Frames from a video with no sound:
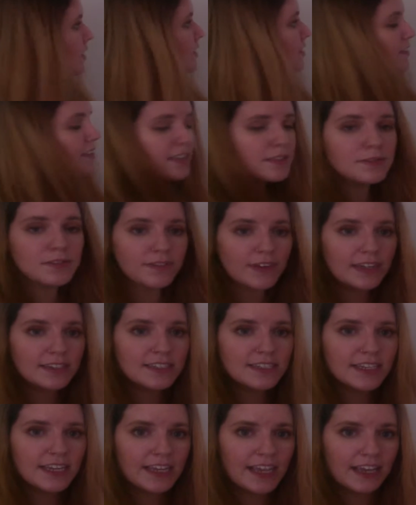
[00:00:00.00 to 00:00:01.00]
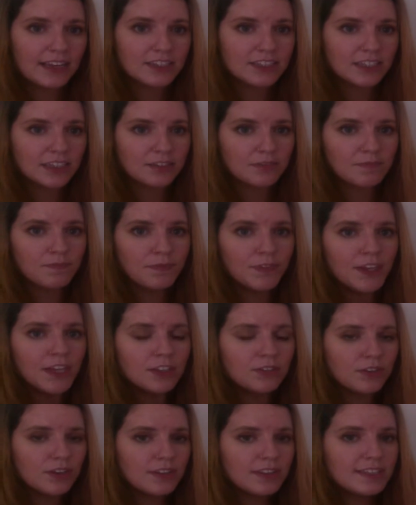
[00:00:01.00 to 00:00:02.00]
So let's move on to negation.
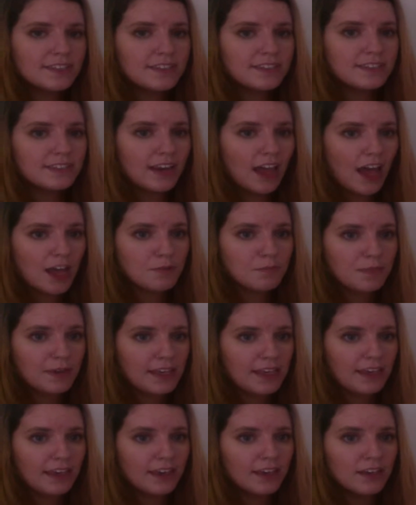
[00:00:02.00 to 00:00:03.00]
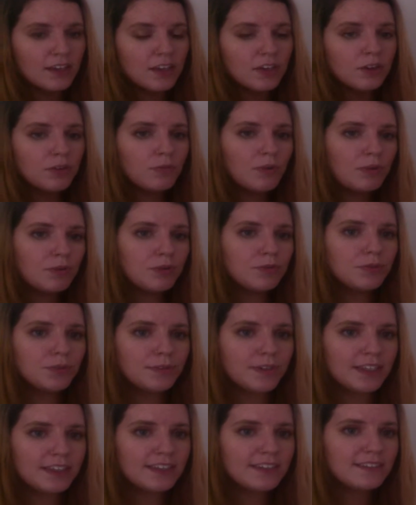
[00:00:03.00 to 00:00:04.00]
So read this as not P. What would we
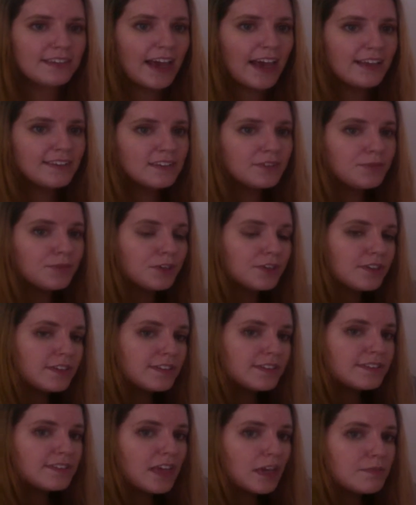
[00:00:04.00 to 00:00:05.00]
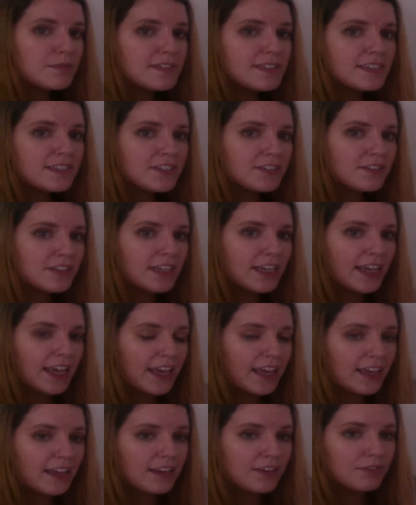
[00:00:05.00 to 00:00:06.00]
read this as if we're substituting
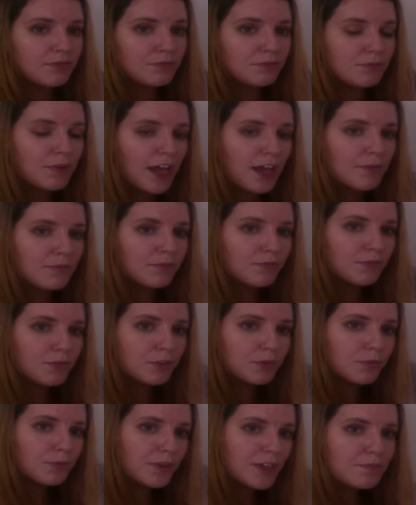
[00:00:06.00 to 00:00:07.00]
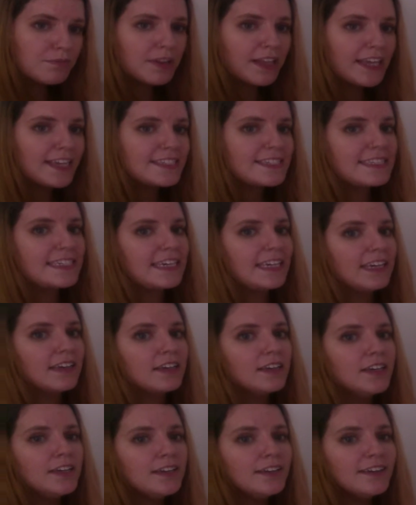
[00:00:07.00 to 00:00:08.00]
in, or
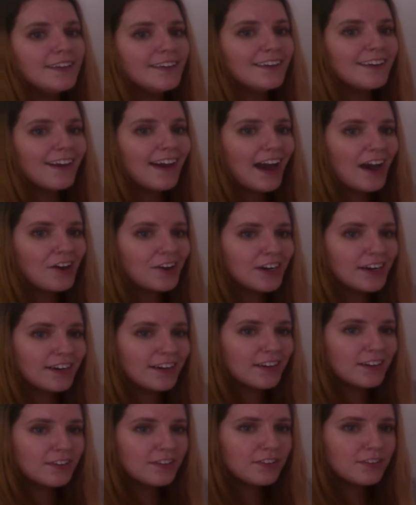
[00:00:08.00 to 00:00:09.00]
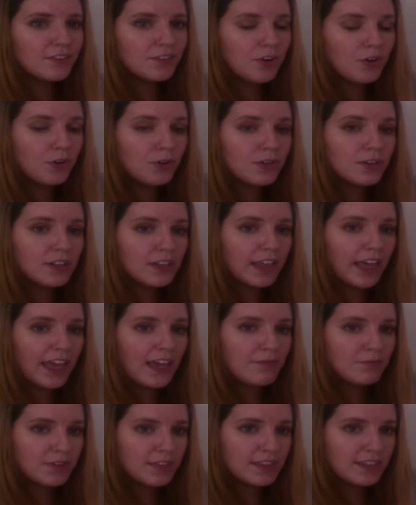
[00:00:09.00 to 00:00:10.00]
replacing our whole
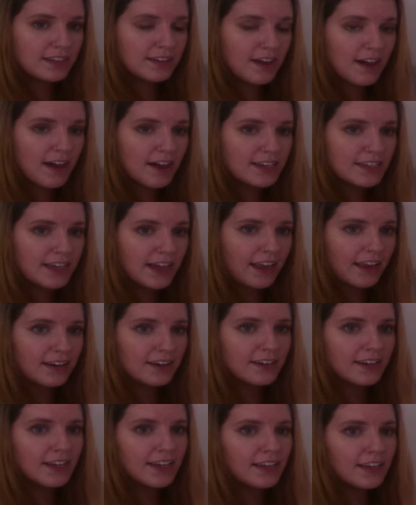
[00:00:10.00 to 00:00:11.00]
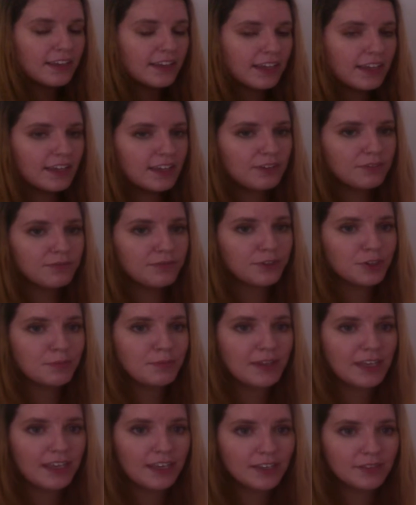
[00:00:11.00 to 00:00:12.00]
claim with the content in for
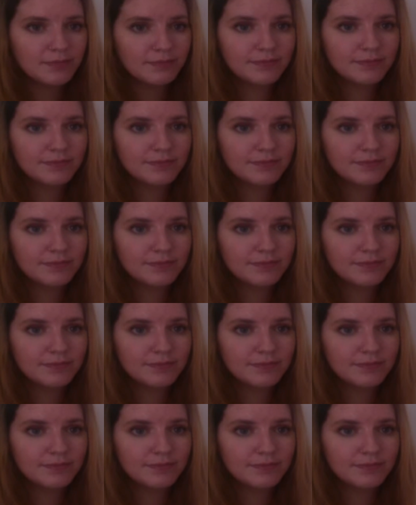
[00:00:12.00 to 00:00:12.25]
P?